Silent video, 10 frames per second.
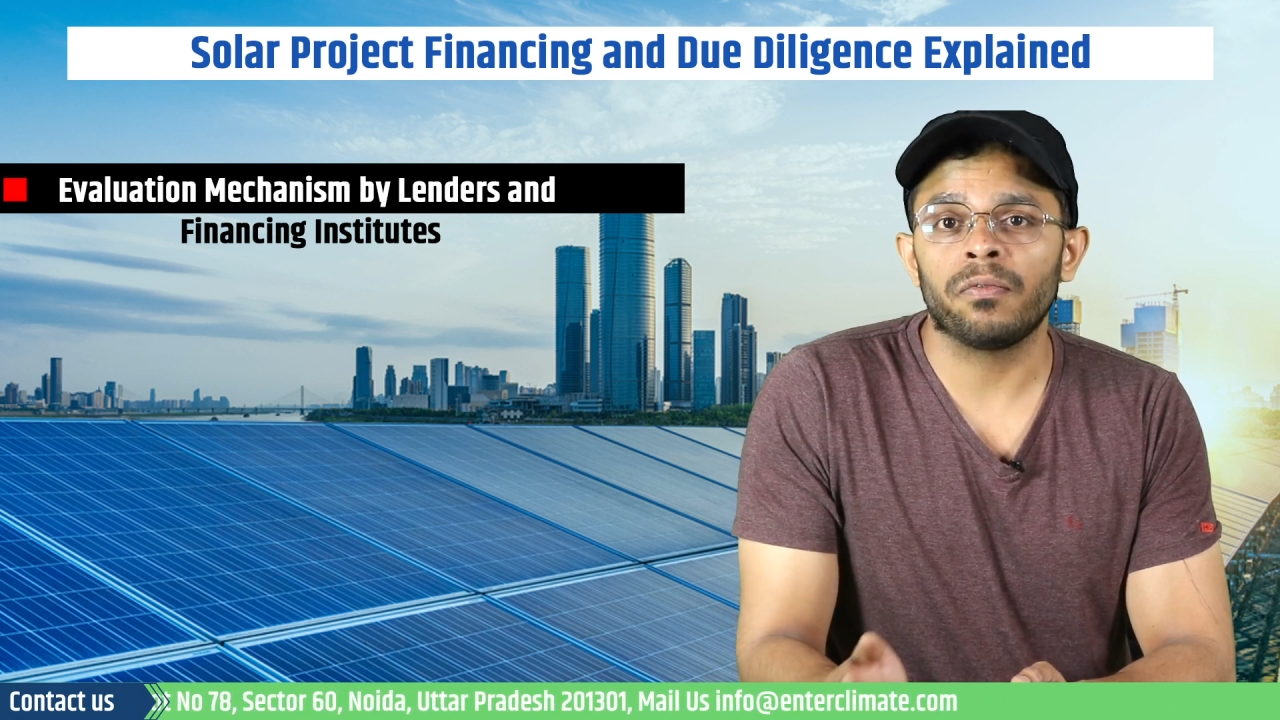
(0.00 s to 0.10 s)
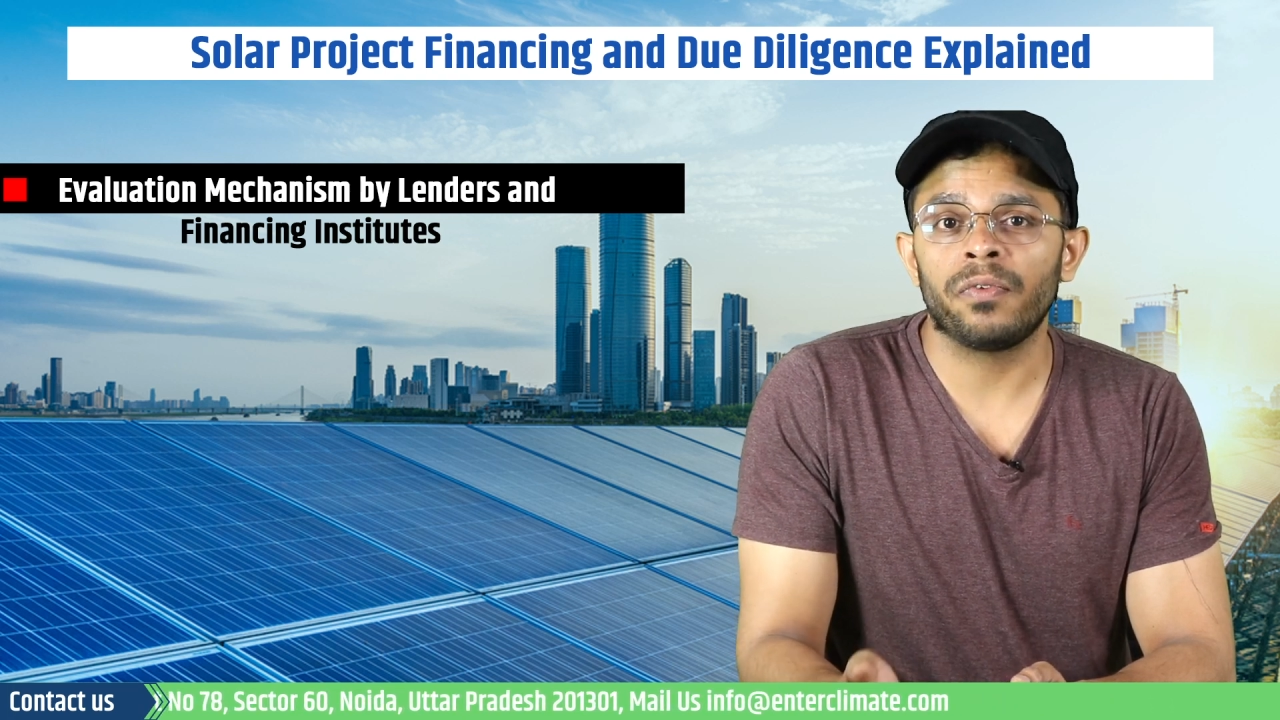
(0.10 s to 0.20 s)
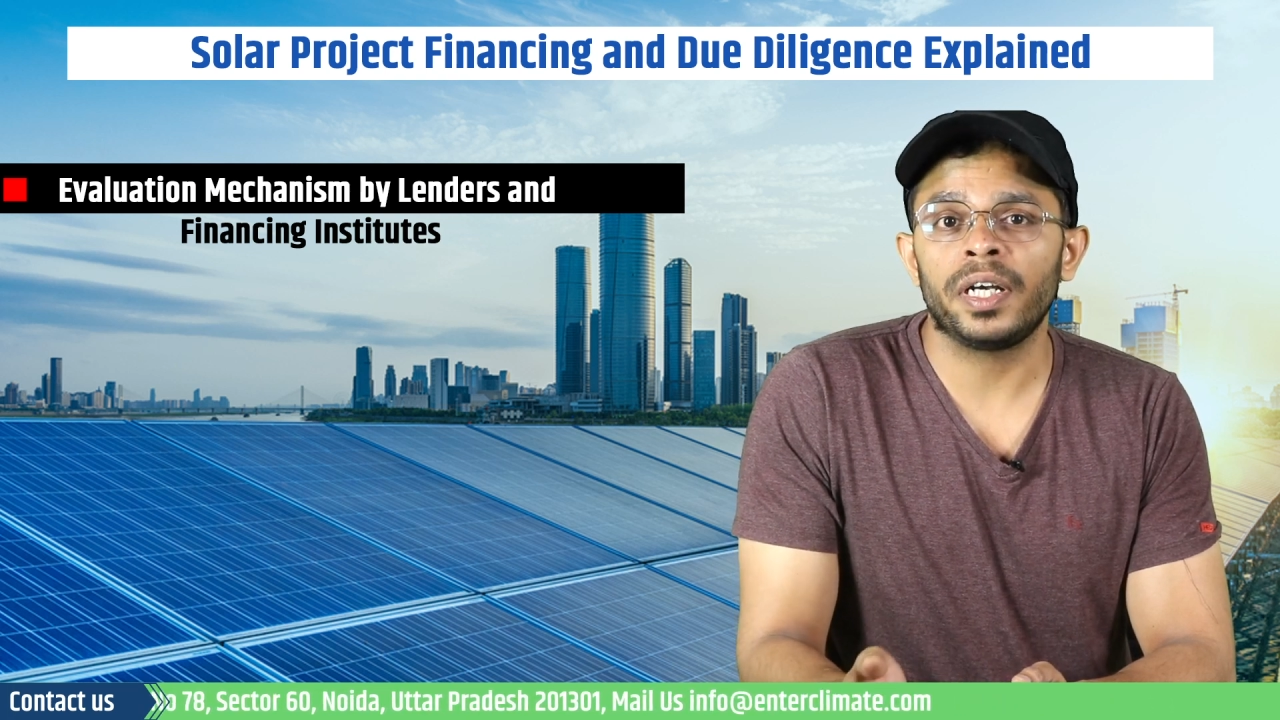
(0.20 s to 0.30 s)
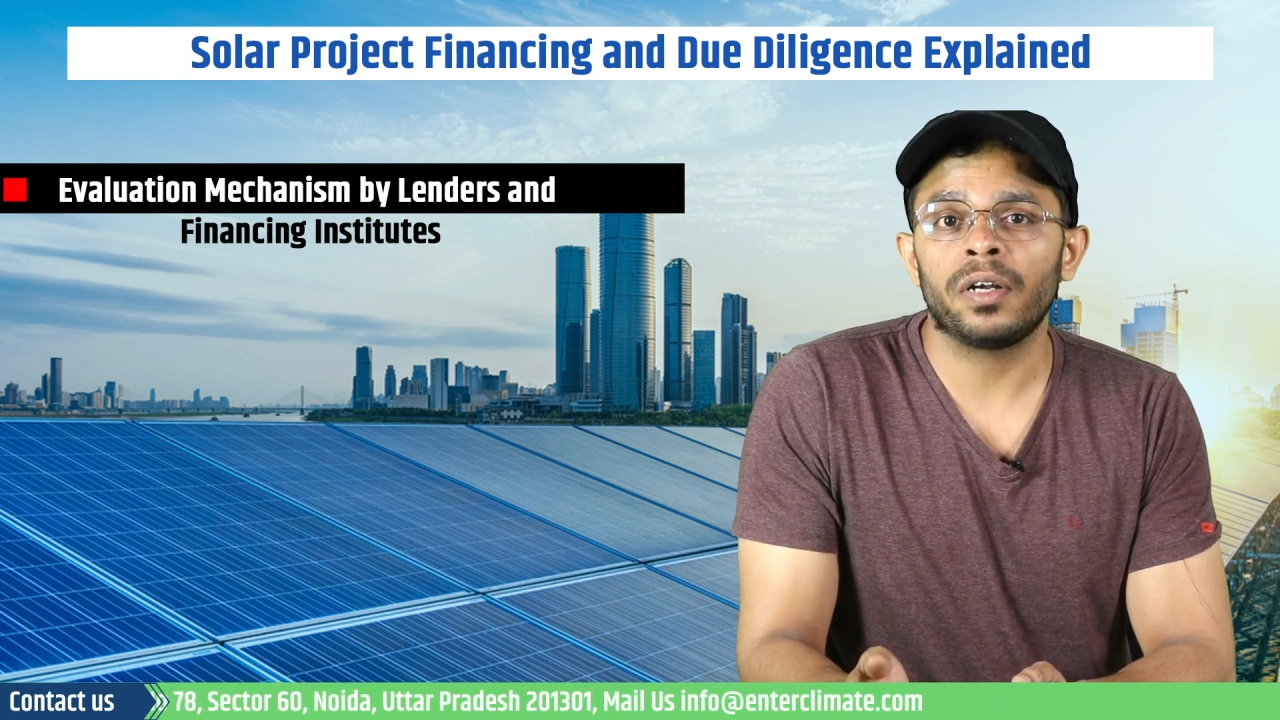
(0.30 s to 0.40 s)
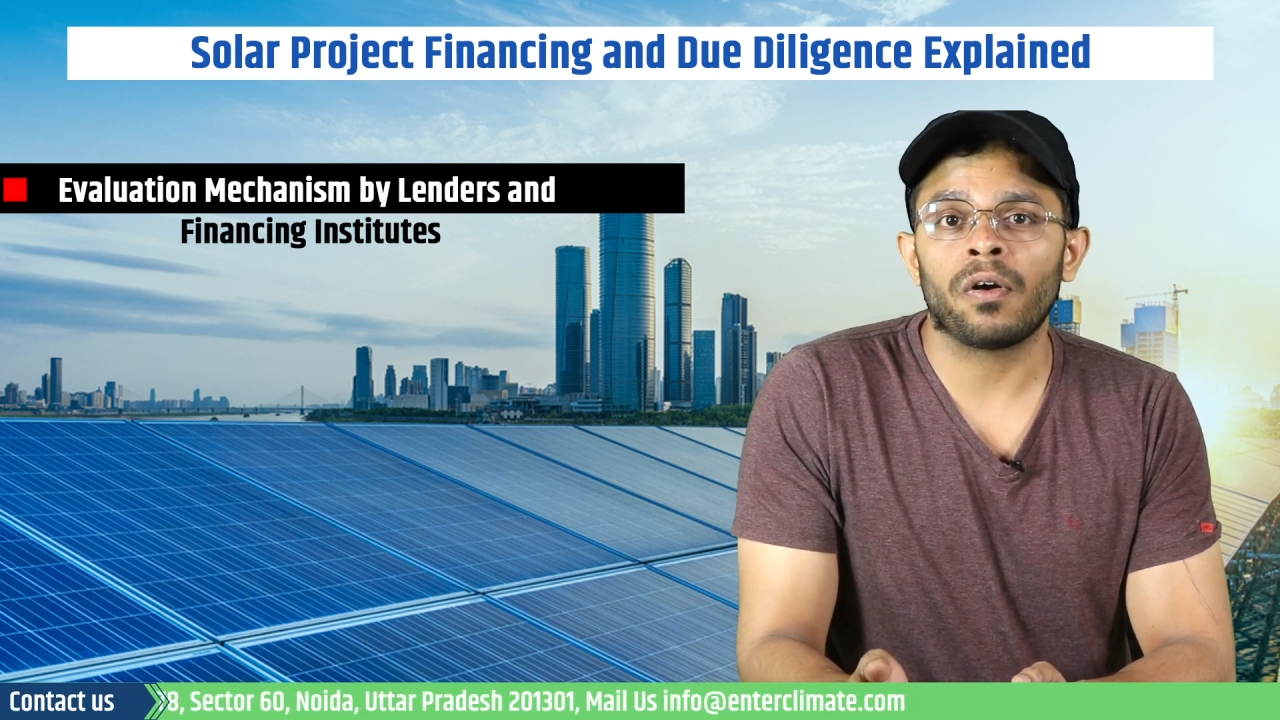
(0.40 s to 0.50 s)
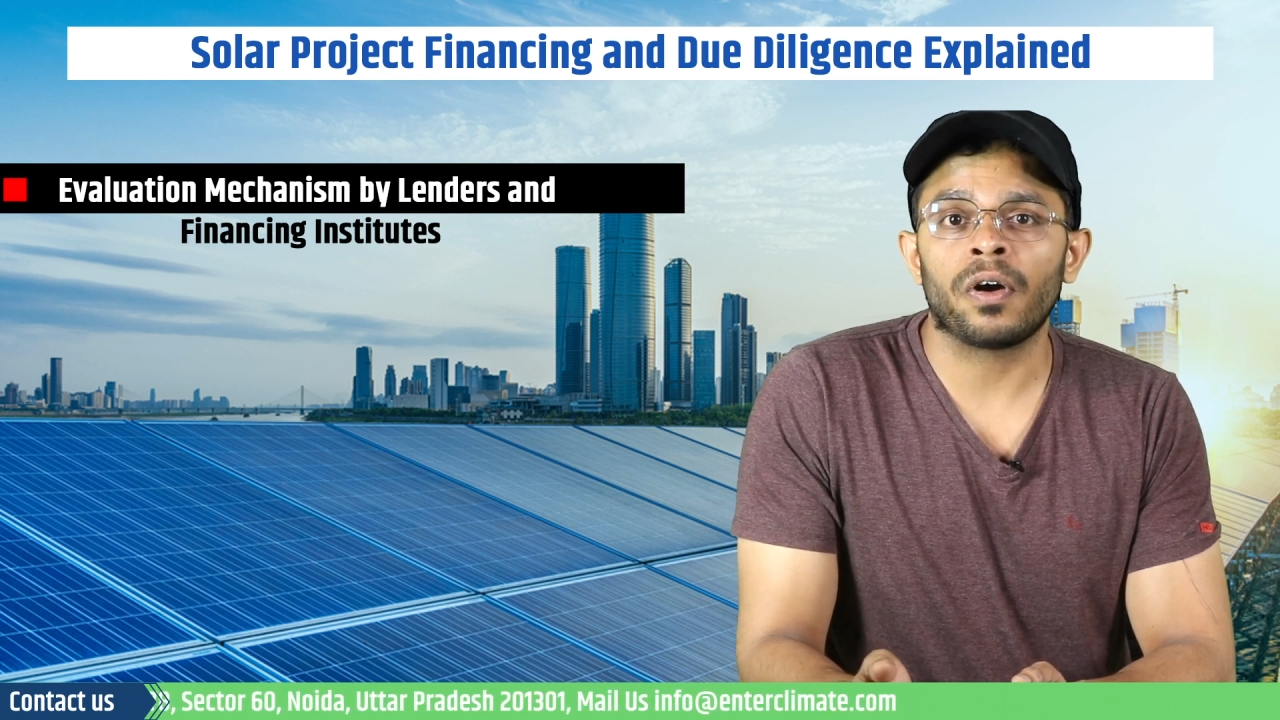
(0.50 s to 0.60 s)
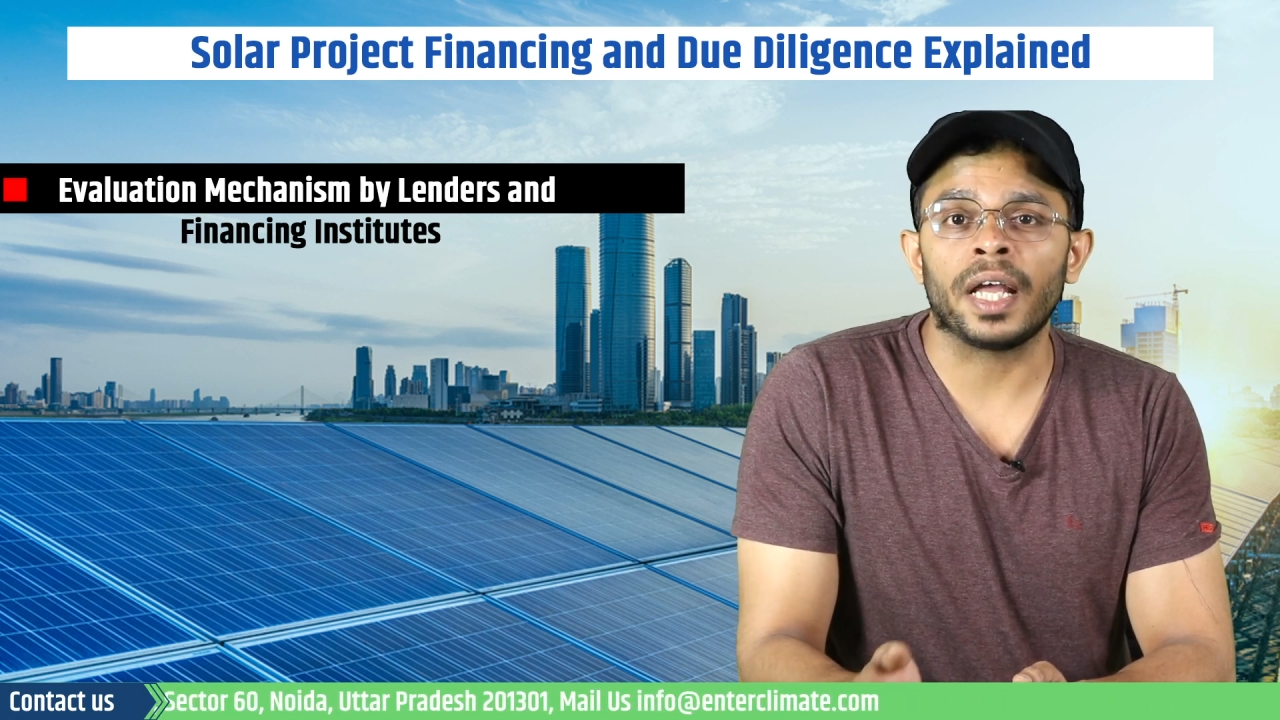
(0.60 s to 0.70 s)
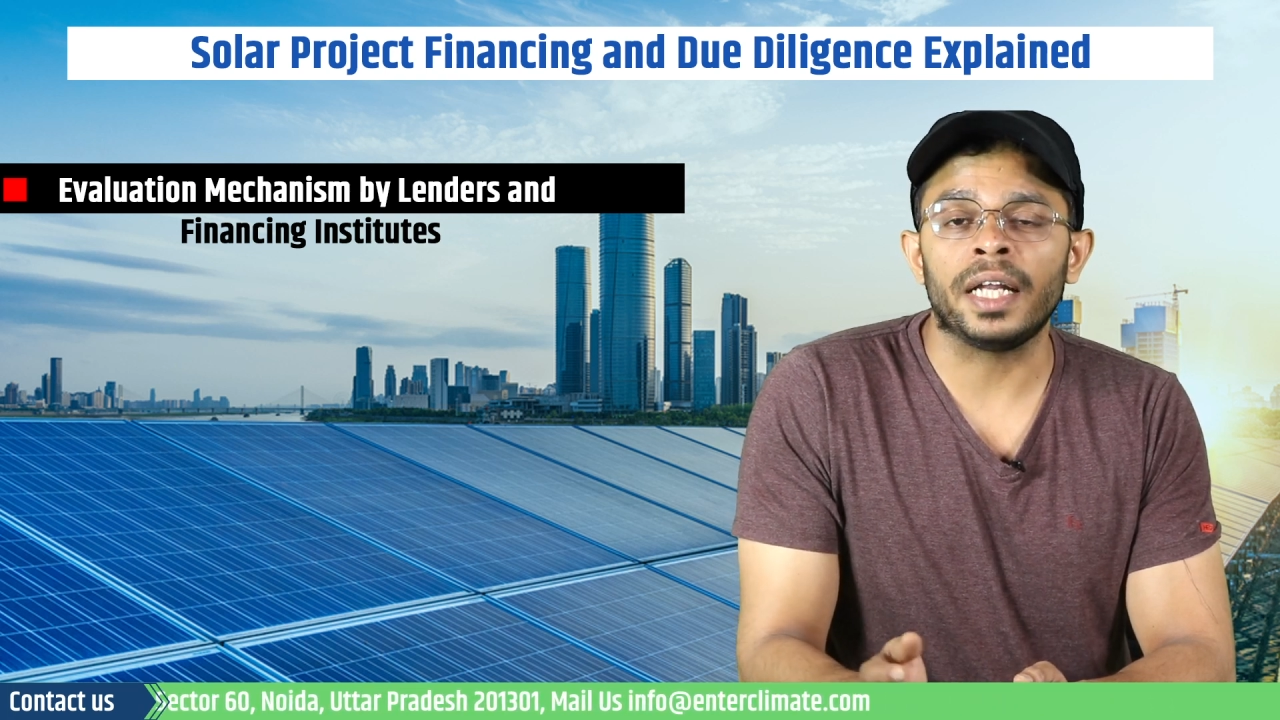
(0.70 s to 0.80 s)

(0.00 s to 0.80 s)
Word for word: wind or